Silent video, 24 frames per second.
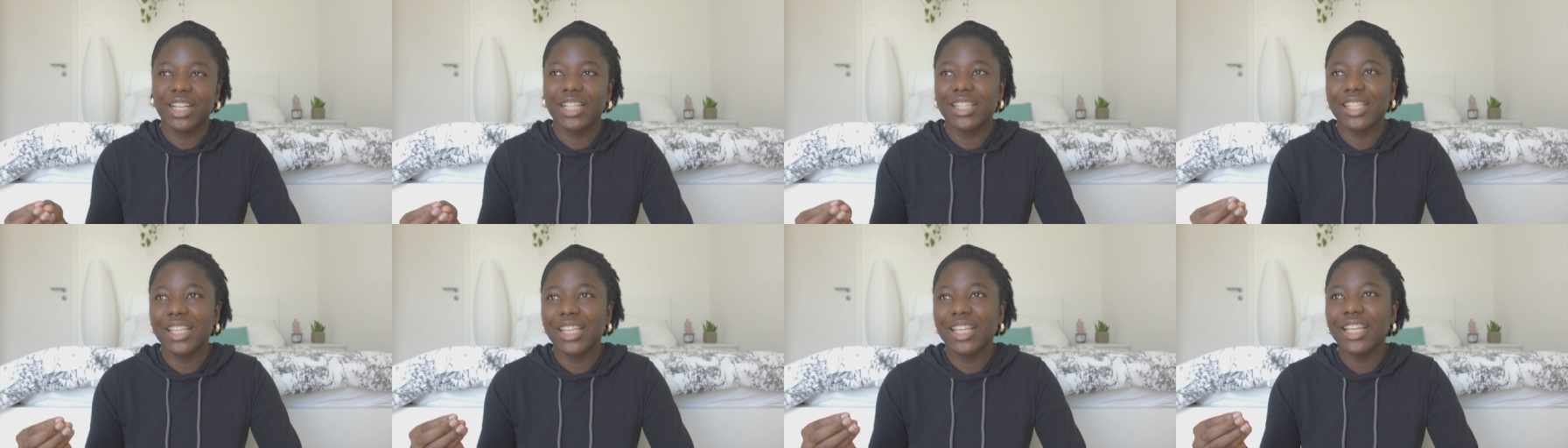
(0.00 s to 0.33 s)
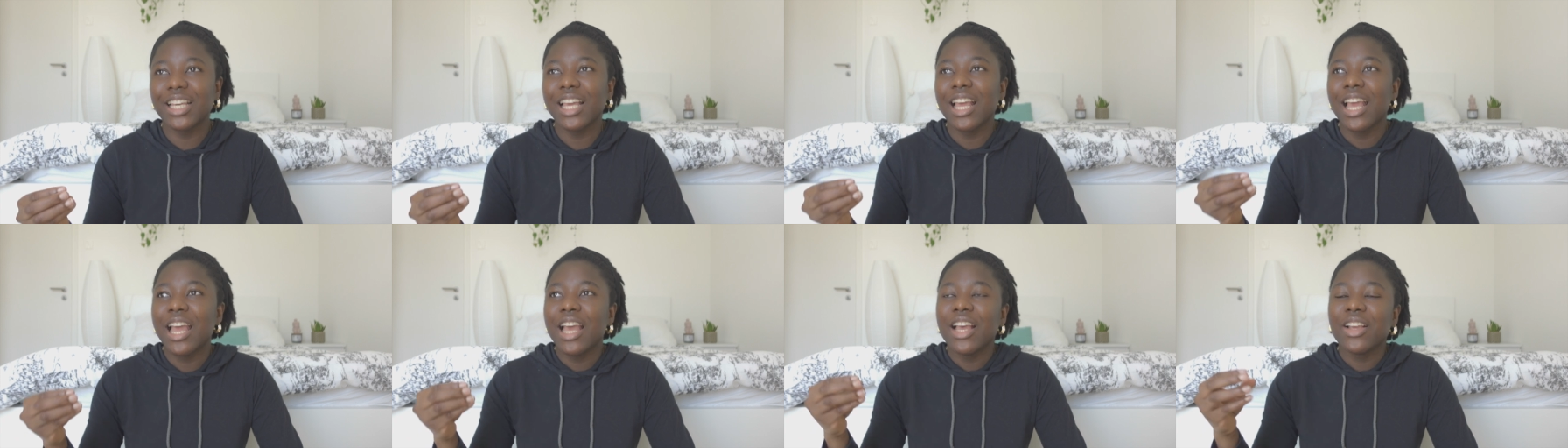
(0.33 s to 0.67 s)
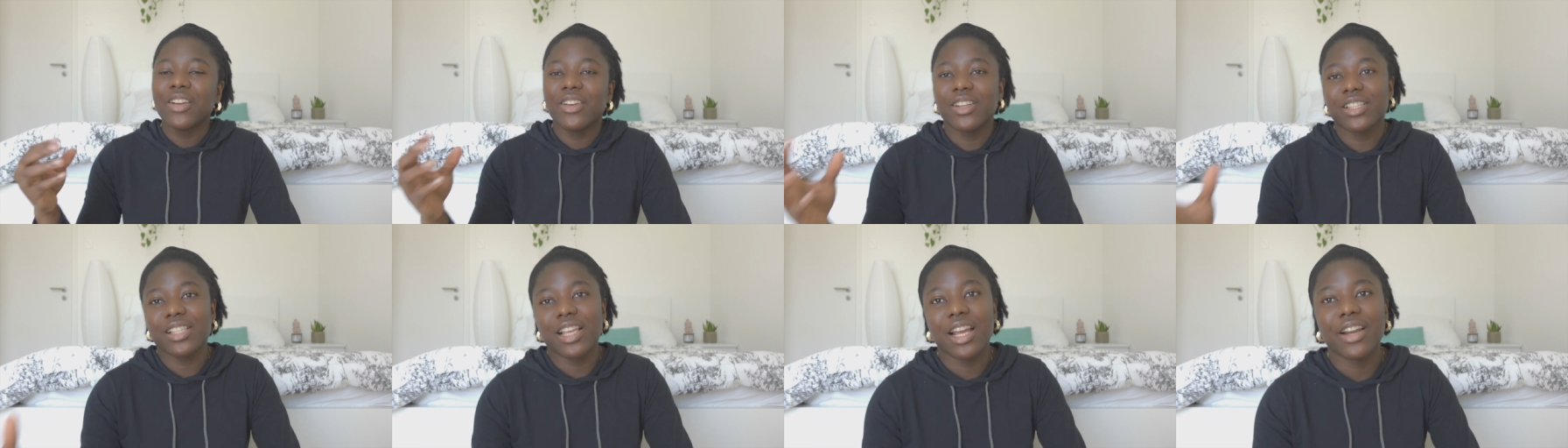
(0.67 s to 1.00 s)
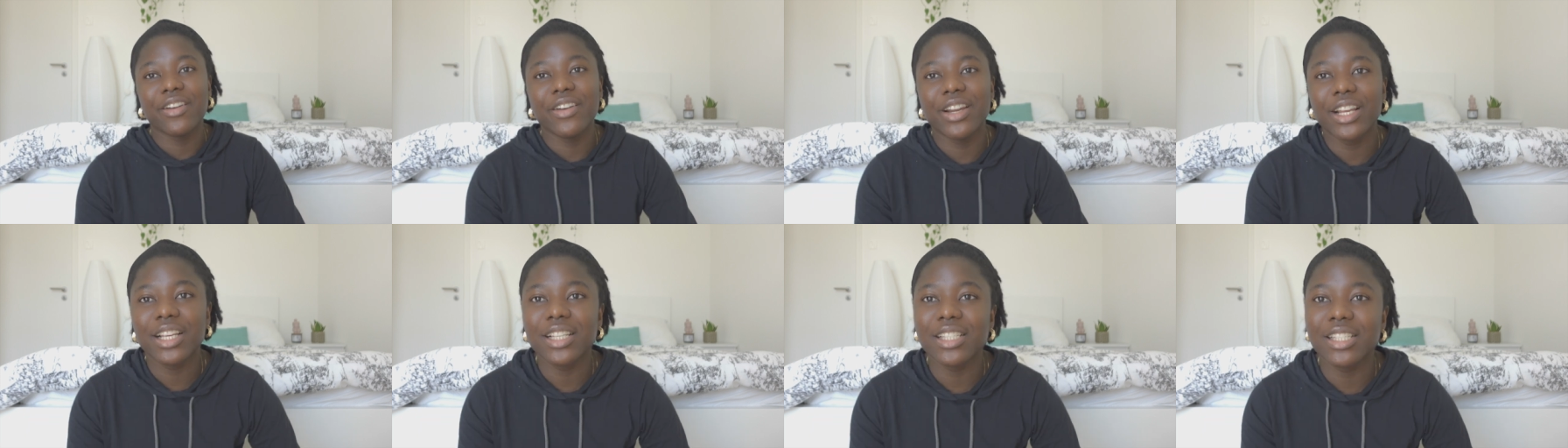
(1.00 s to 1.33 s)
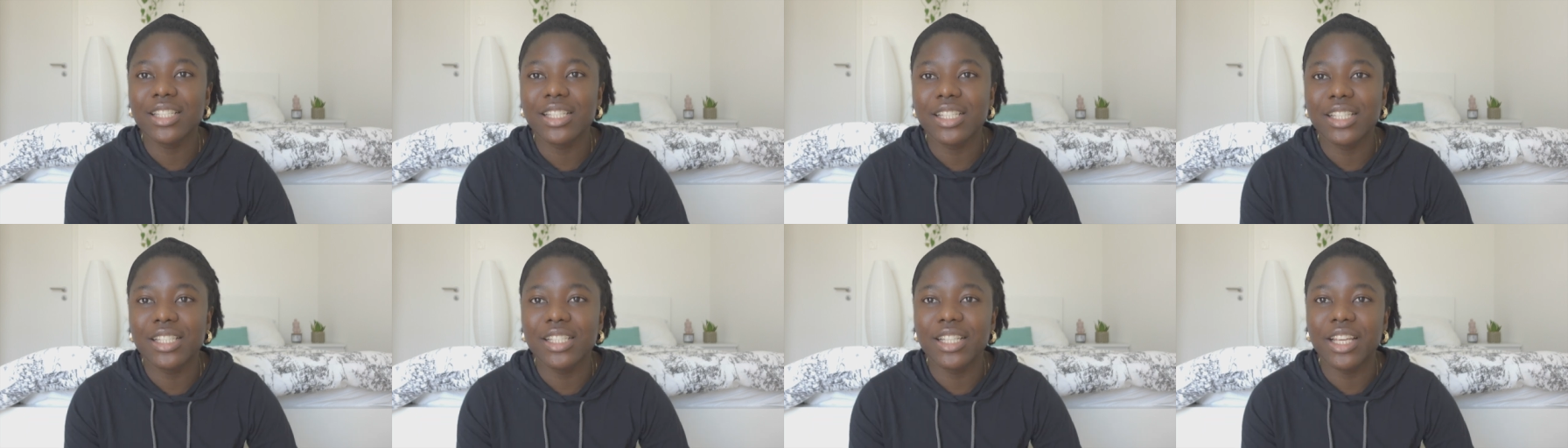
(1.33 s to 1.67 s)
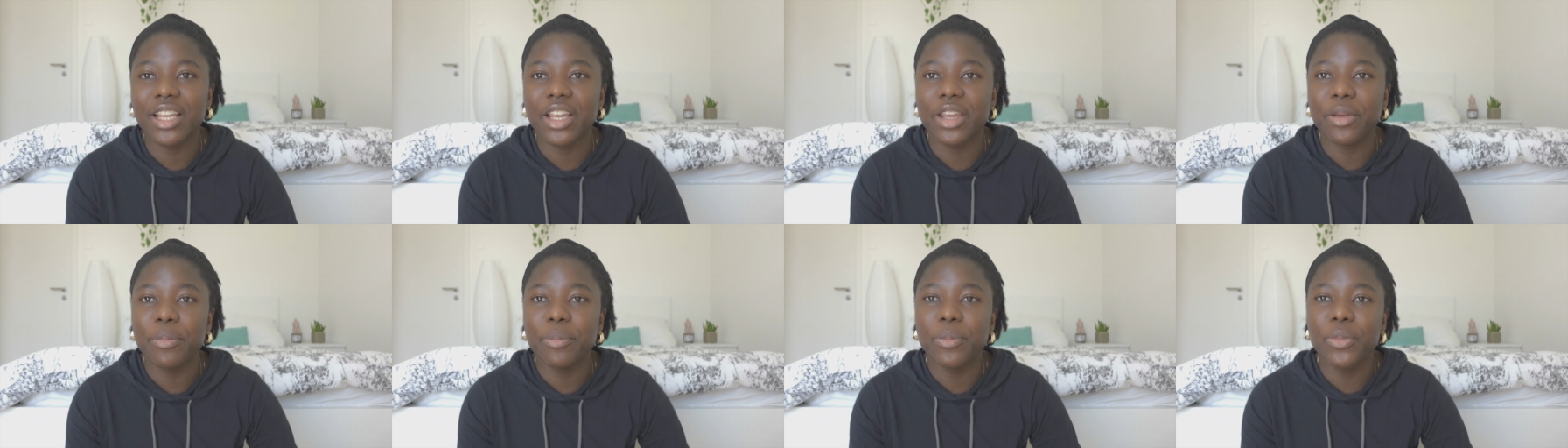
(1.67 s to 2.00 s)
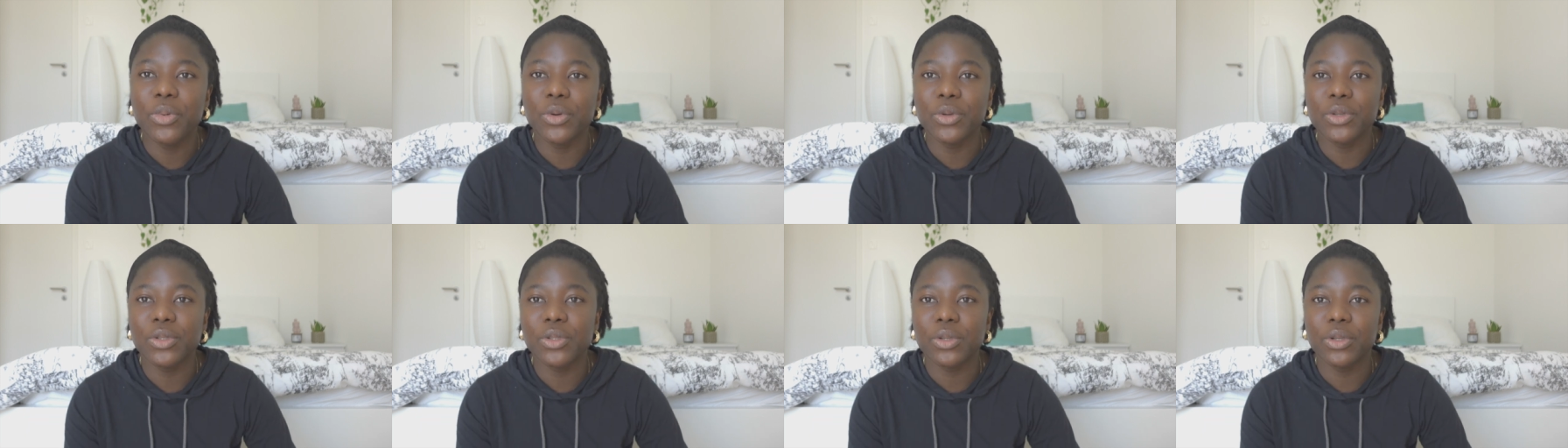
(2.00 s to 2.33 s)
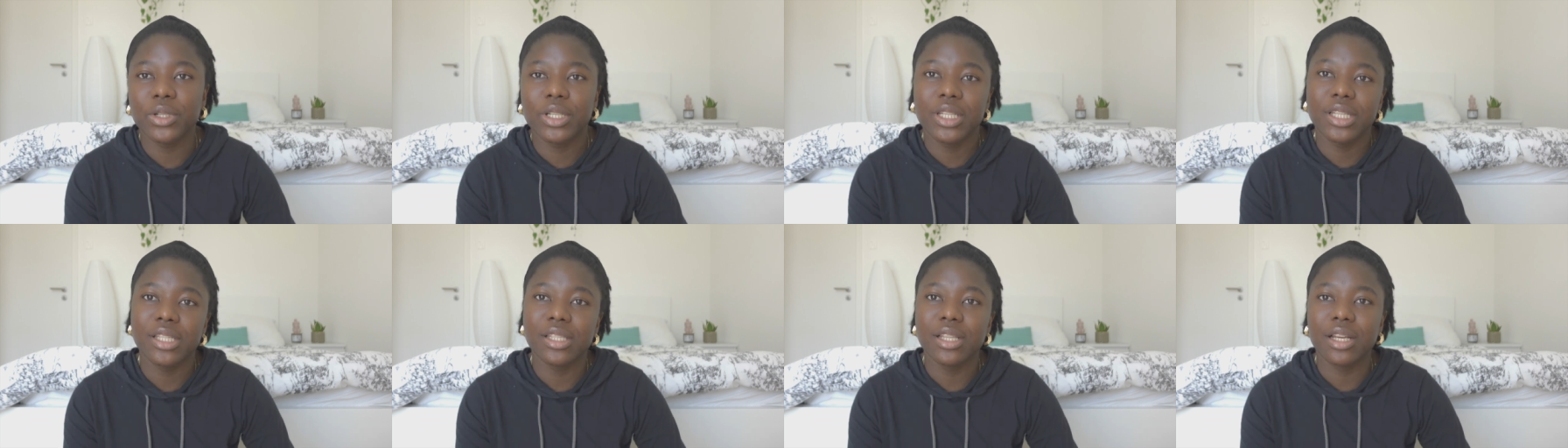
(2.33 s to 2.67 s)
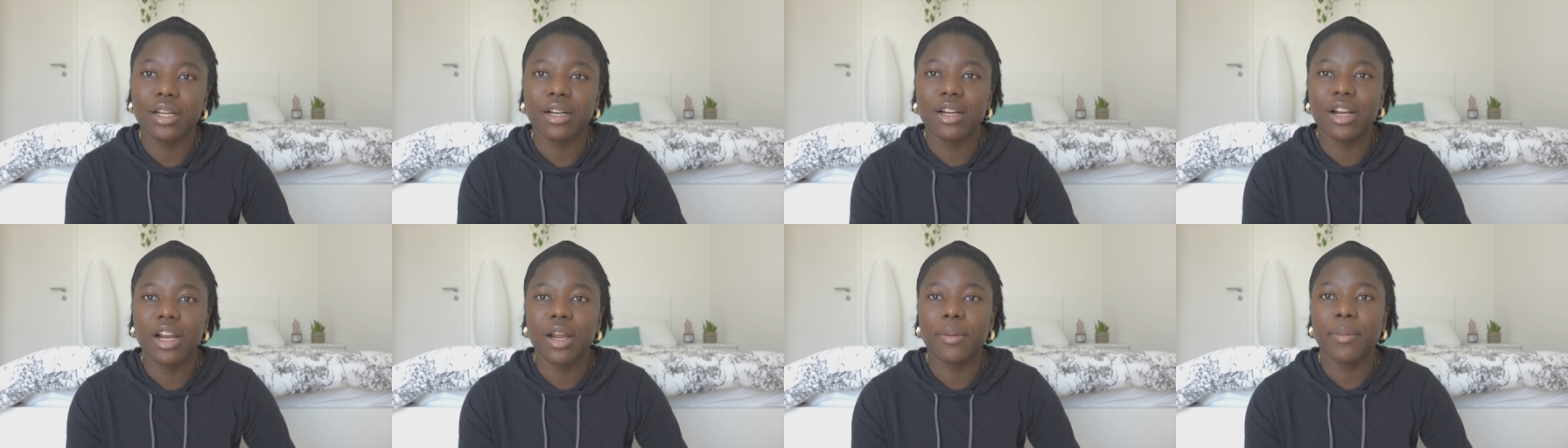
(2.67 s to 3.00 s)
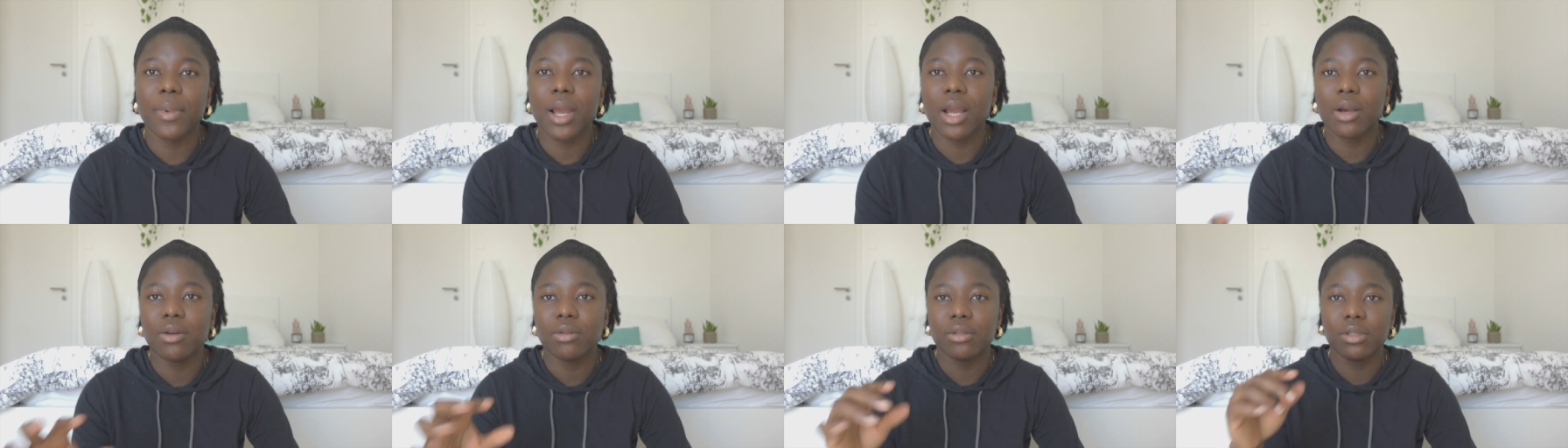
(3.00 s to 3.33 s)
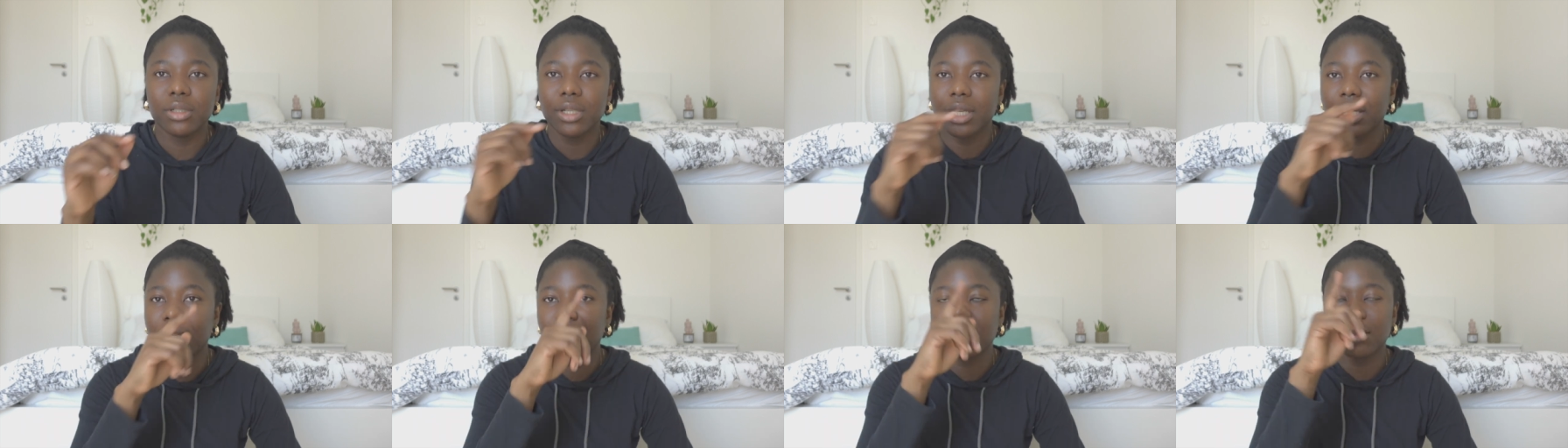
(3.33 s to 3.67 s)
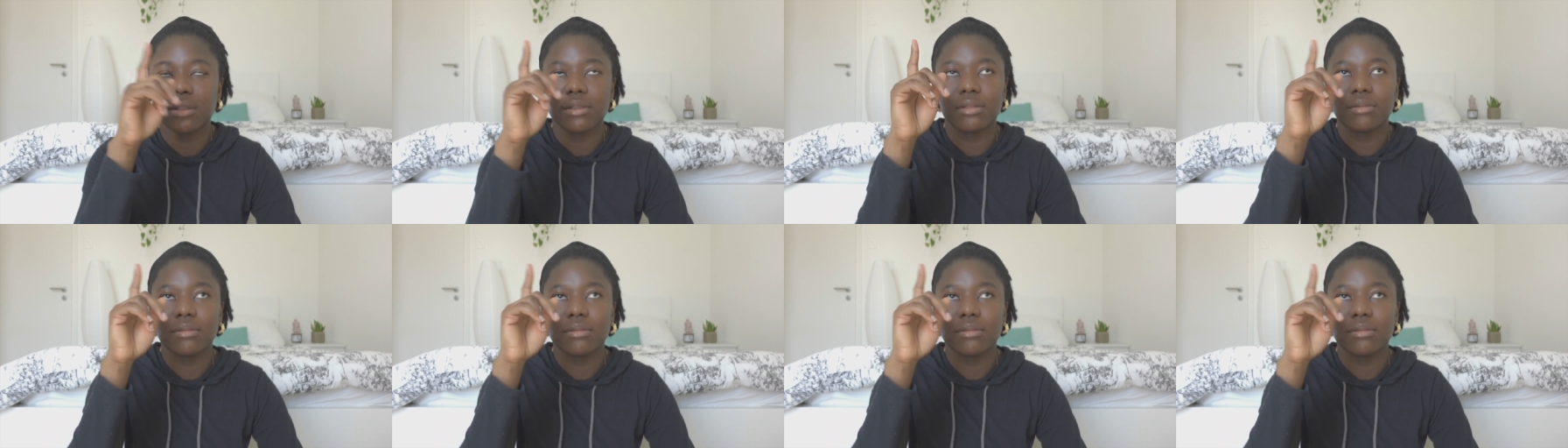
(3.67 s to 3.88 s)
I think Cosrx did a post on Instagram, I would like